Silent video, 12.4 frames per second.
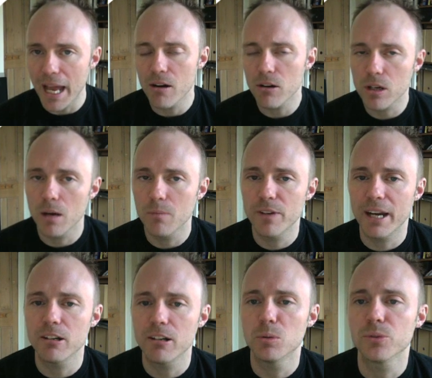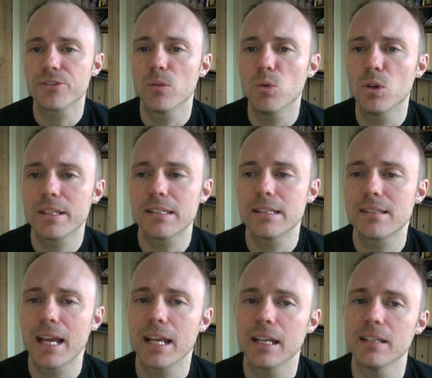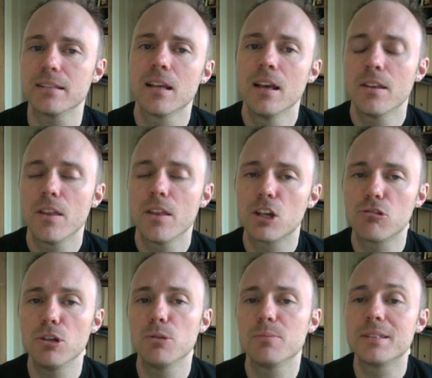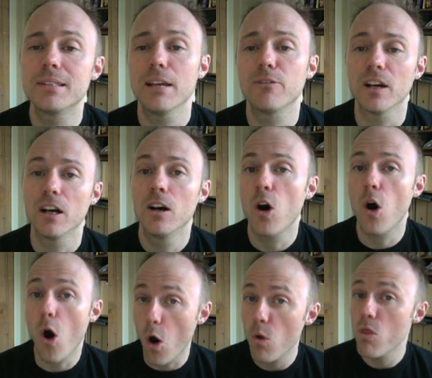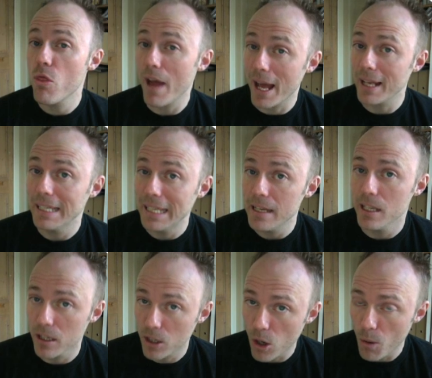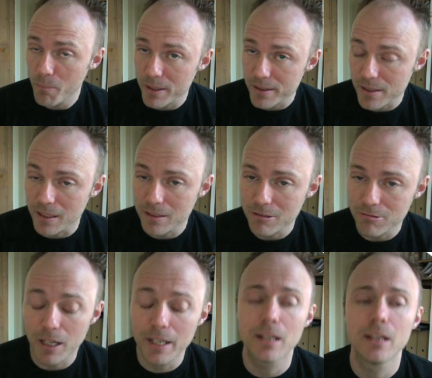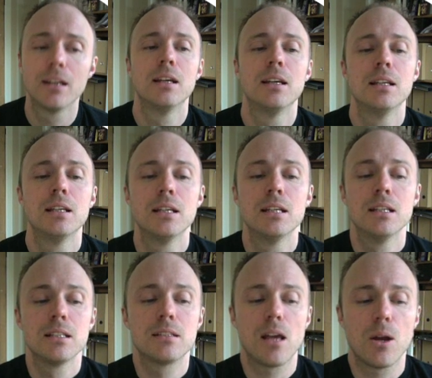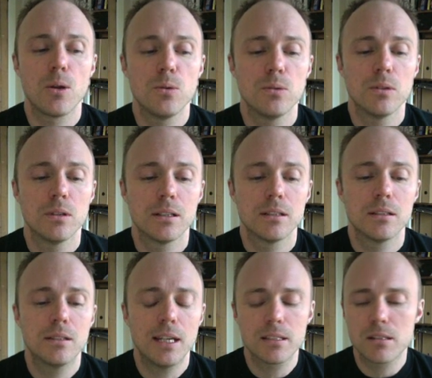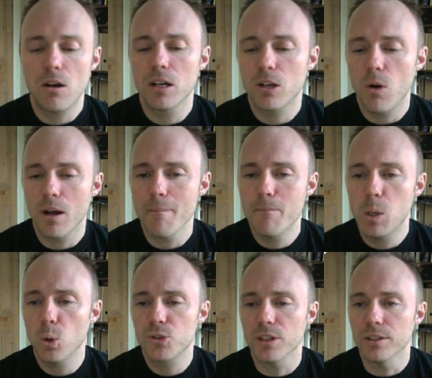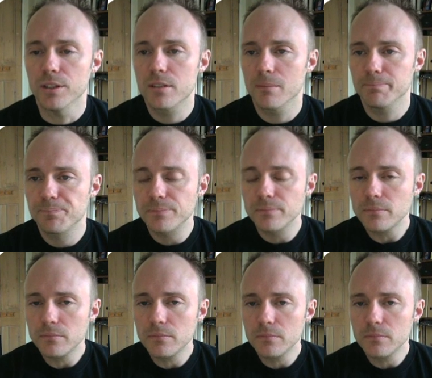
of the outcome variables. So what this is saying is that the groups differ on that linear composite, right? So that's kind of quite important,